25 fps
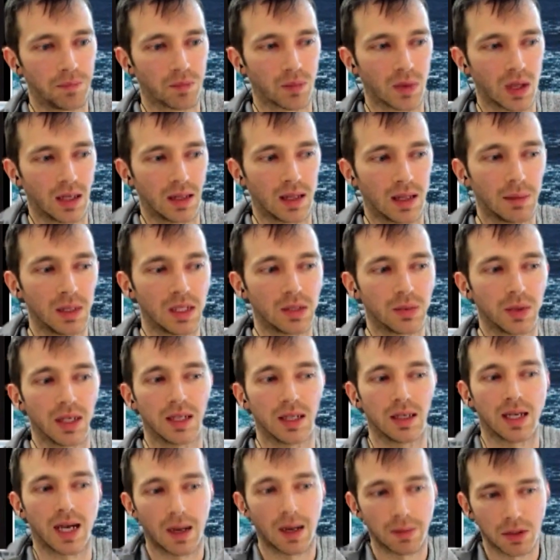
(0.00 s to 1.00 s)
That means we
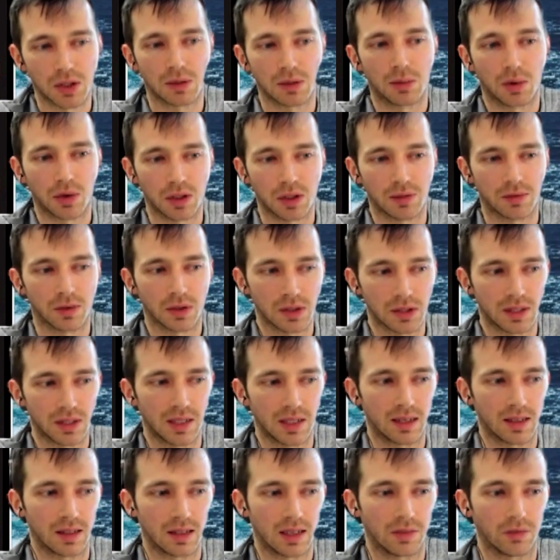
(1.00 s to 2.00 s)
can capture more diverse
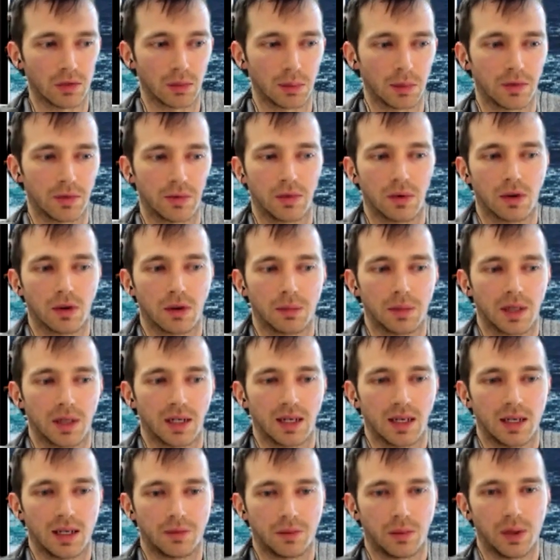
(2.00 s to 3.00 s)
data than ever before,
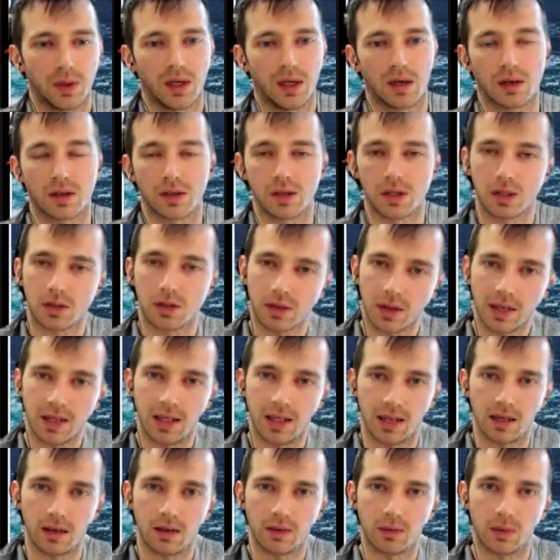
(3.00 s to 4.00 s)
but if we are
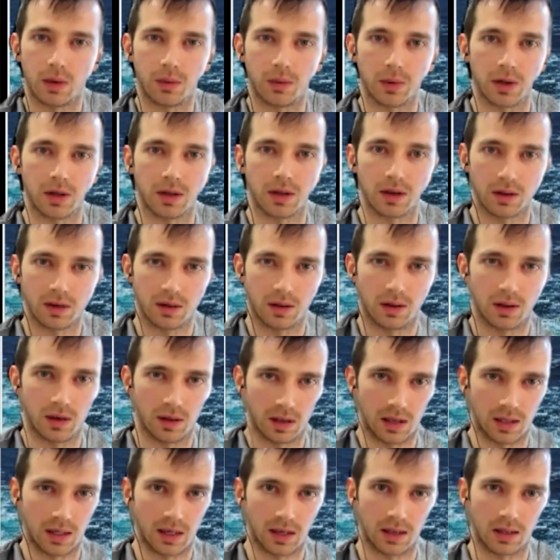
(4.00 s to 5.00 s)
constraining what we're
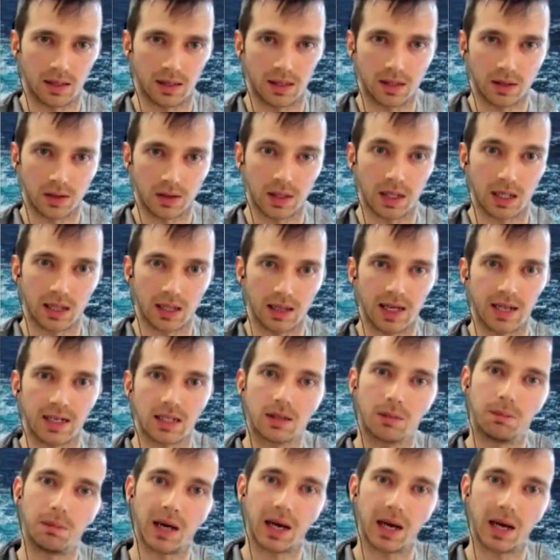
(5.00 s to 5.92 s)
going to collect by